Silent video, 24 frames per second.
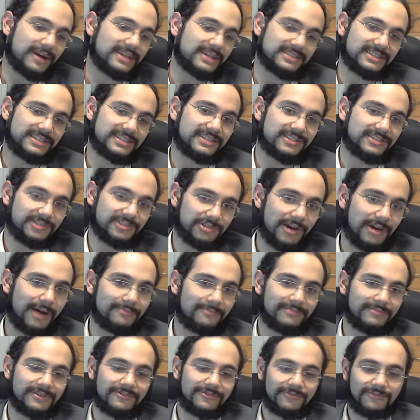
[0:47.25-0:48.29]
President
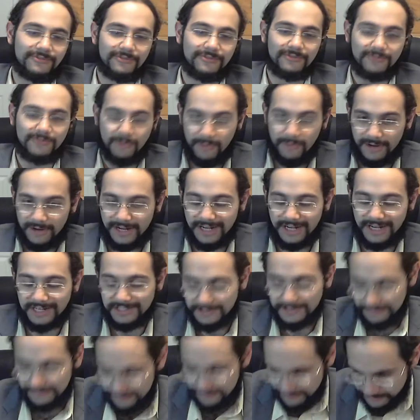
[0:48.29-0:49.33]
Trump in 4
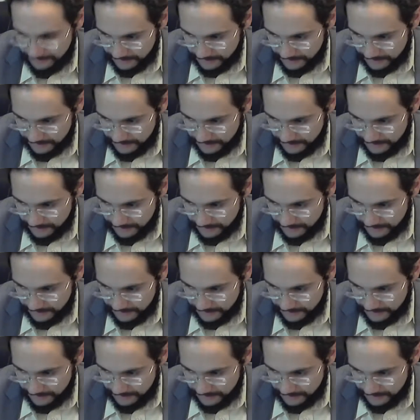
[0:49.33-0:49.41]
years.